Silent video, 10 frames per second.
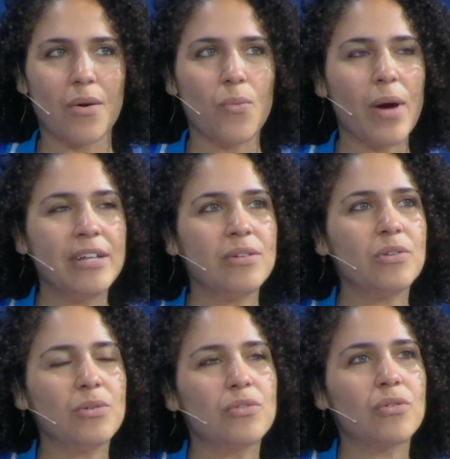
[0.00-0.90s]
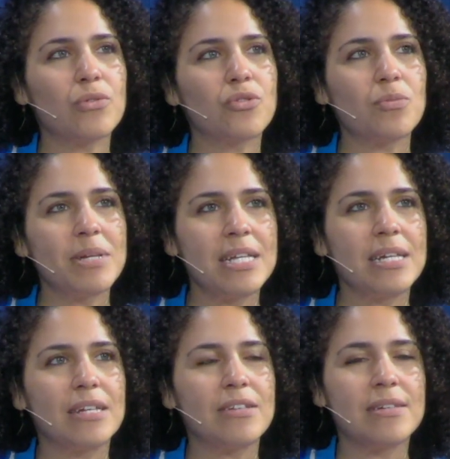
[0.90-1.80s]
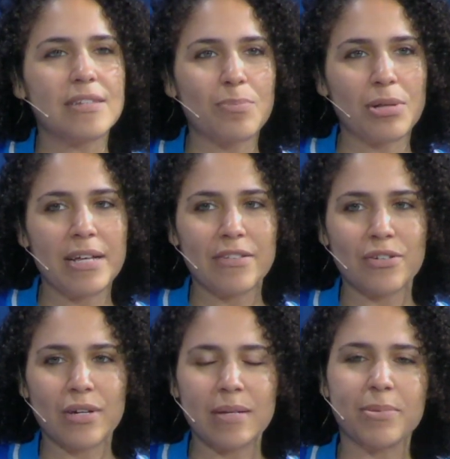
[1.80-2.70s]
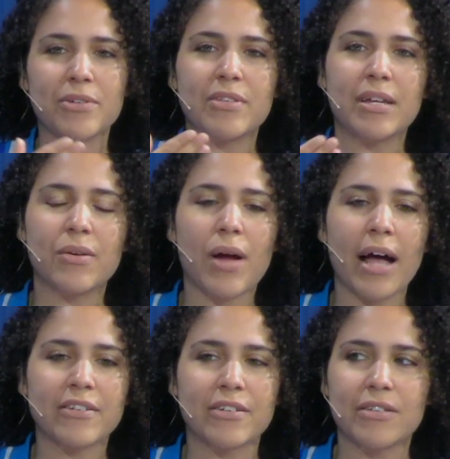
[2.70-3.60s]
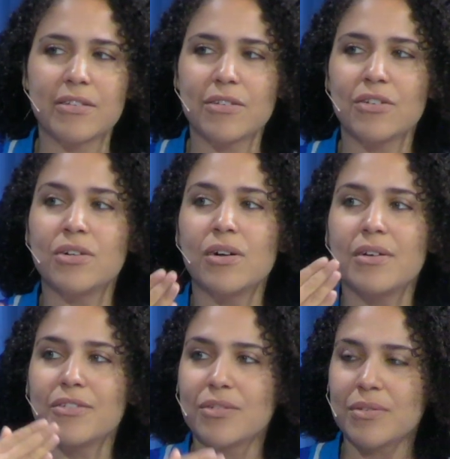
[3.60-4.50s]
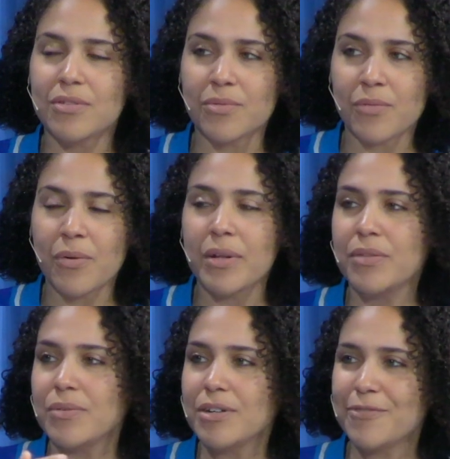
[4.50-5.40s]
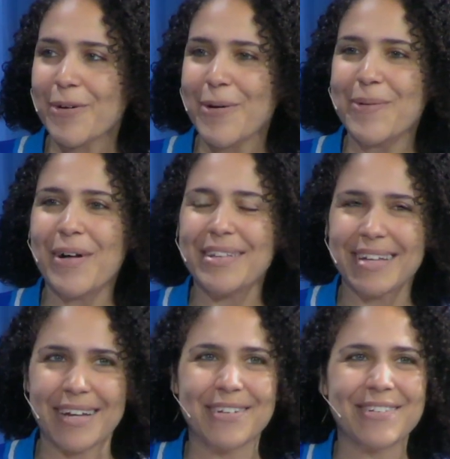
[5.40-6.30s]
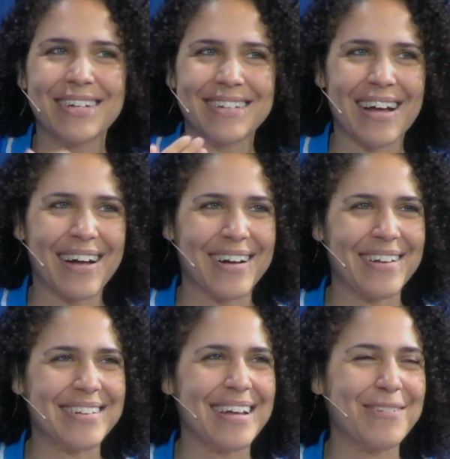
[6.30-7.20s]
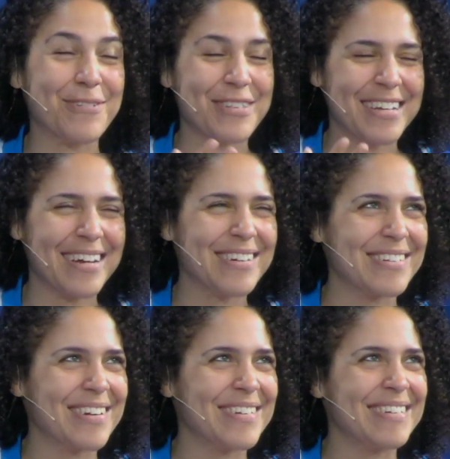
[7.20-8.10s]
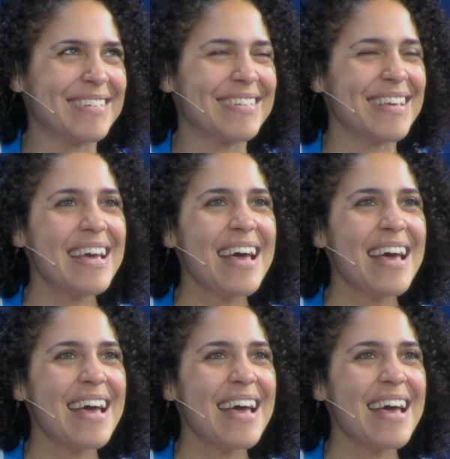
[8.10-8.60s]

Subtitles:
when you use social media to displace your in-person interactions, you're scrolling through your phone all day, your TikTok all day for the younger generations,